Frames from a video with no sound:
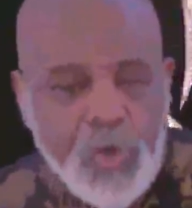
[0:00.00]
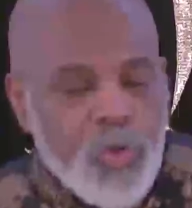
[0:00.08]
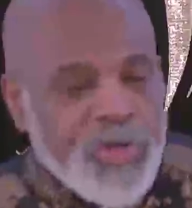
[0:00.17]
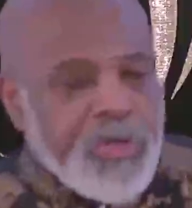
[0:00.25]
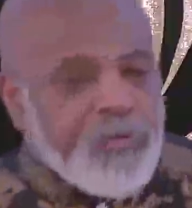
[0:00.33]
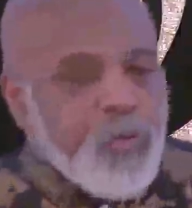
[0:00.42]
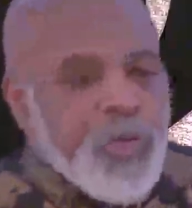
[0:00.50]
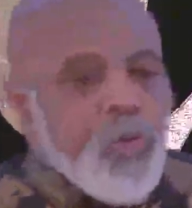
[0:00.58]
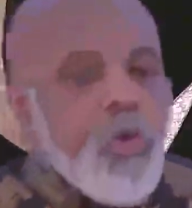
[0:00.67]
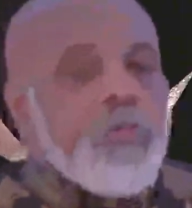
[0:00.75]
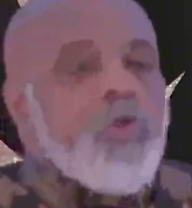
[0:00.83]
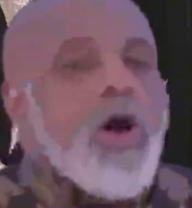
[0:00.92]
when if we
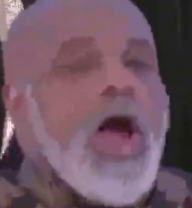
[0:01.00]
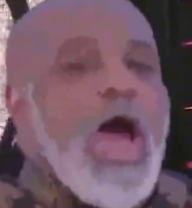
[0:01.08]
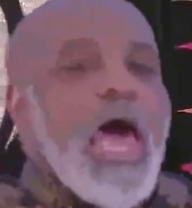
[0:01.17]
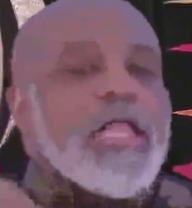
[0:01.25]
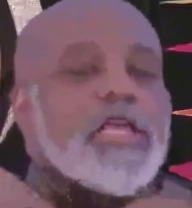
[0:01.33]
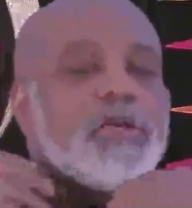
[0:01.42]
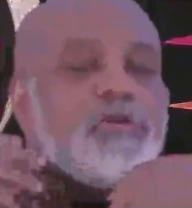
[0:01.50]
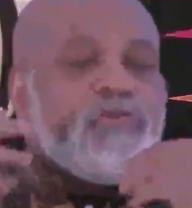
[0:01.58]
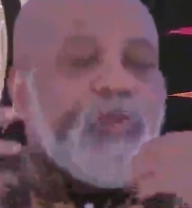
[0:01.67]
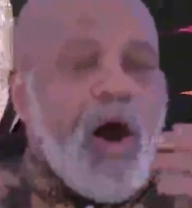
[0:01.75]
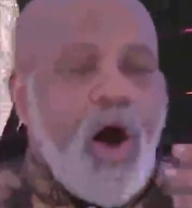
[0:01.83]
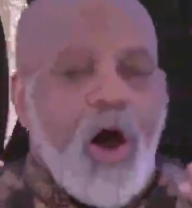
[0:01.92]
were more highly
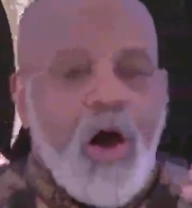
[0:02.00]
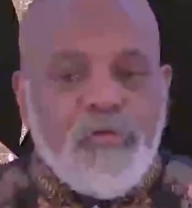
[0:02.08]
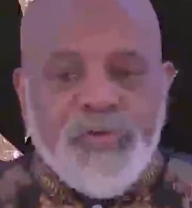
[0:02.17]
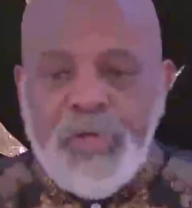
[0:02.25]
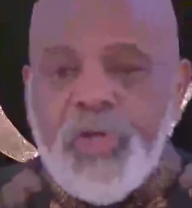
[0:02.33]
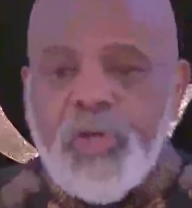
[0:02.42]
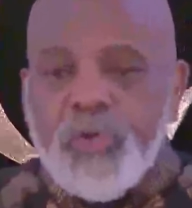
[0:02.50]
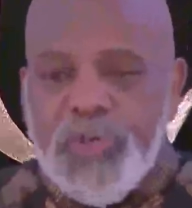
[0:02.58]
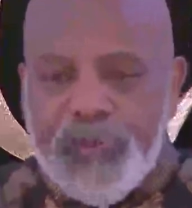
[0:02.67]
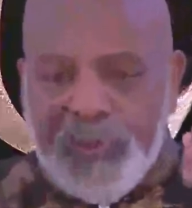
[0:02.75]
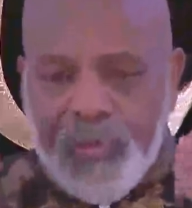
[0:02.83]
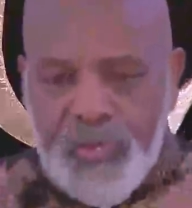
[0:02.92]
evolved, we
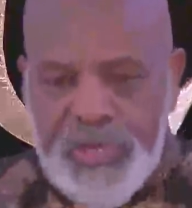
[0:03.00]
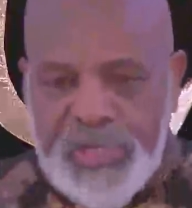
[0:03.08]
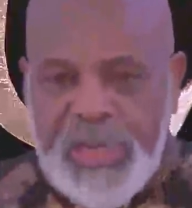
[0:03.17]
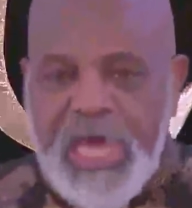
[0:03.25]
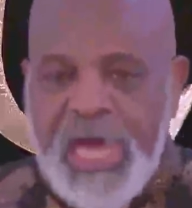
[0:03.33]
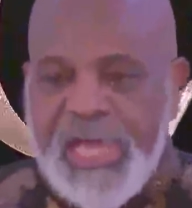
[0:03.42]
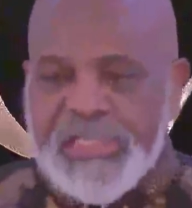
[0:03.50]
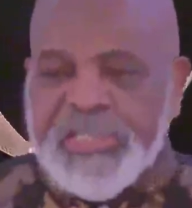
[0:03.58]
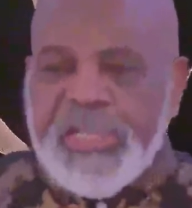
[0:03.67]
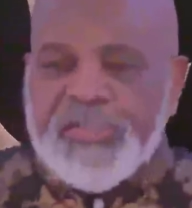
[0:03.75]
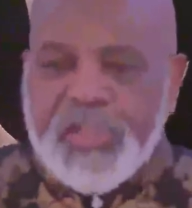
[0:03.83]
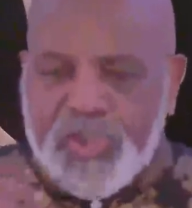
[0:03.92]
would realize
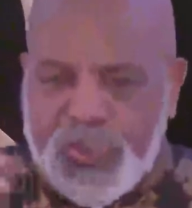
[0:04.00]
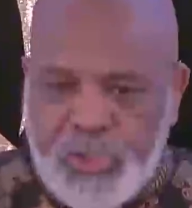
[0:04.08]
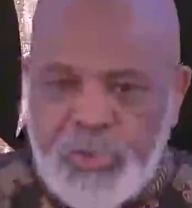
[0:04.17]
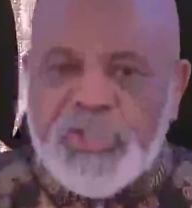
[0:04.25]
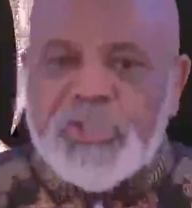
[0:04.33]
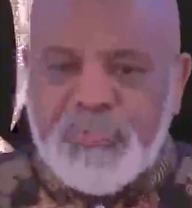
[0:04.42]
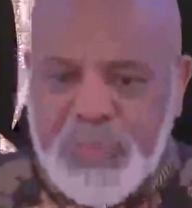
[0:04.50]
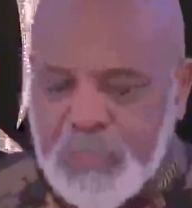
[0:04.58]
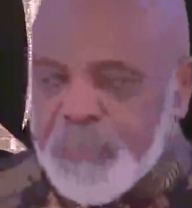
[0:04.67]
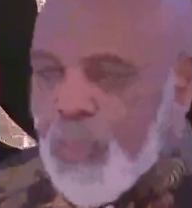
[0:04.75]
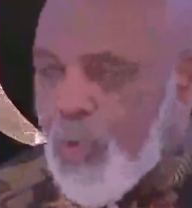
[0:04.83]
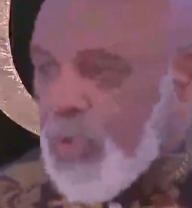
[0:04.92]
as the Jewish
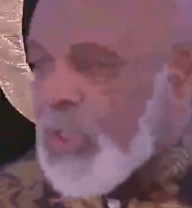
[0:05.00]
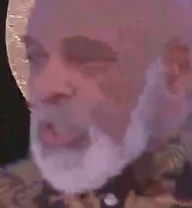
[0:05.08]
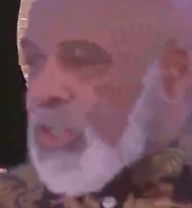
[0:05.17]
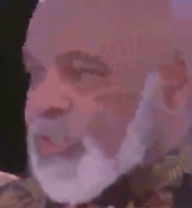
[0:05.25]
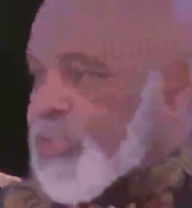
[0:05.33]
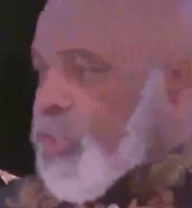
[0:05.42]
people to